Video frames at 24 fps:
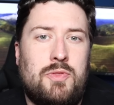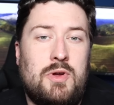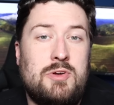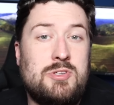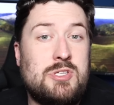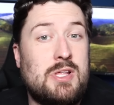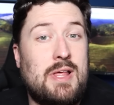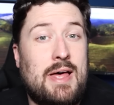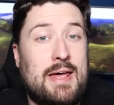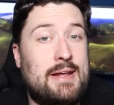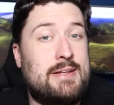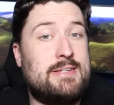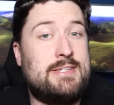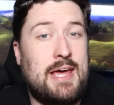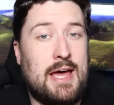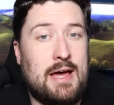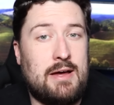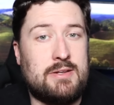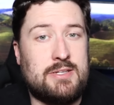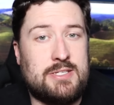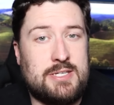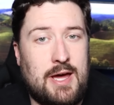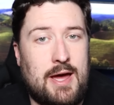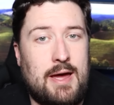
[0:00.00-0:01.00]
There's a lot of
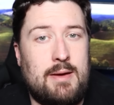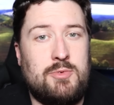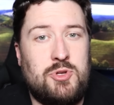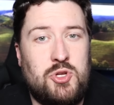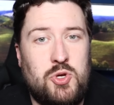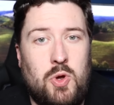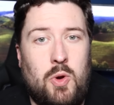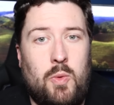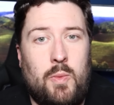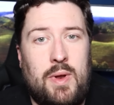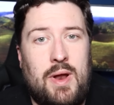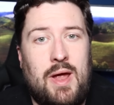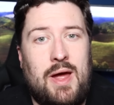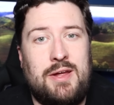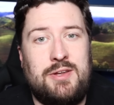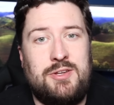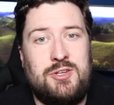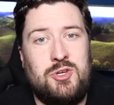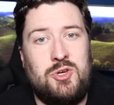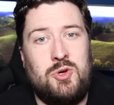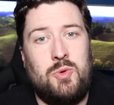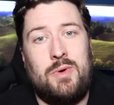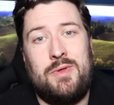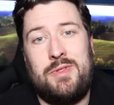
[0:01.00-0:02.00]
downtime doing what I
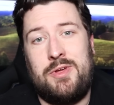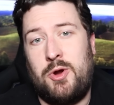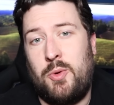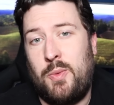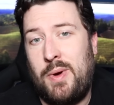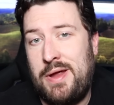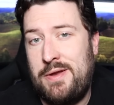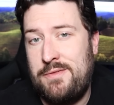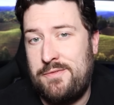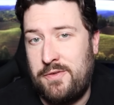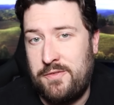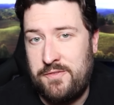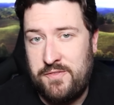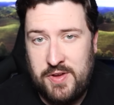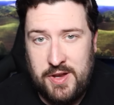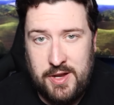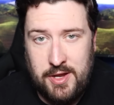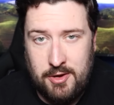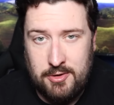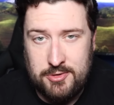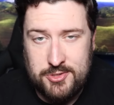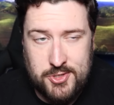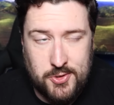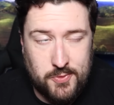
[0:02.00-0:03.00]
do, whether you're waiting for
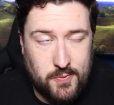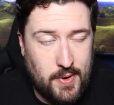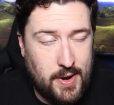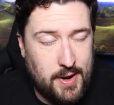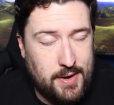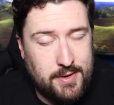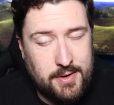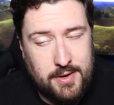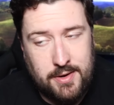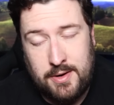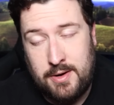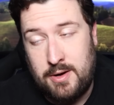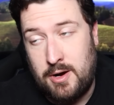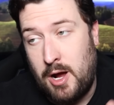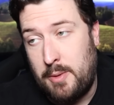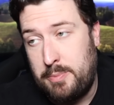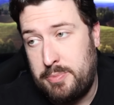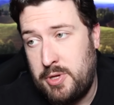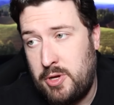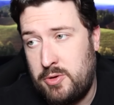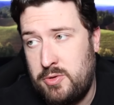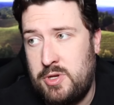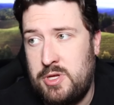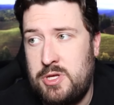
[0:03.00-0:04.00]
videos to render or
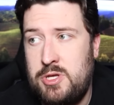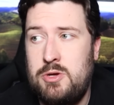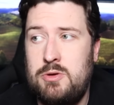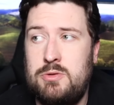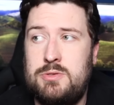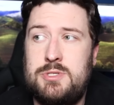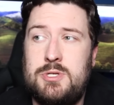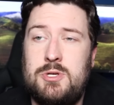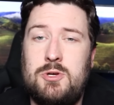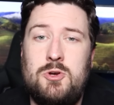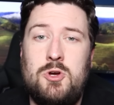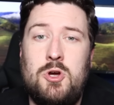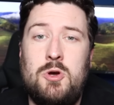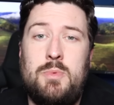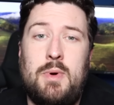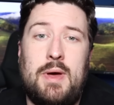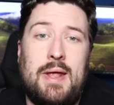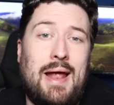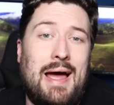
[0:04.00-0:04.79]
upload to YouTube,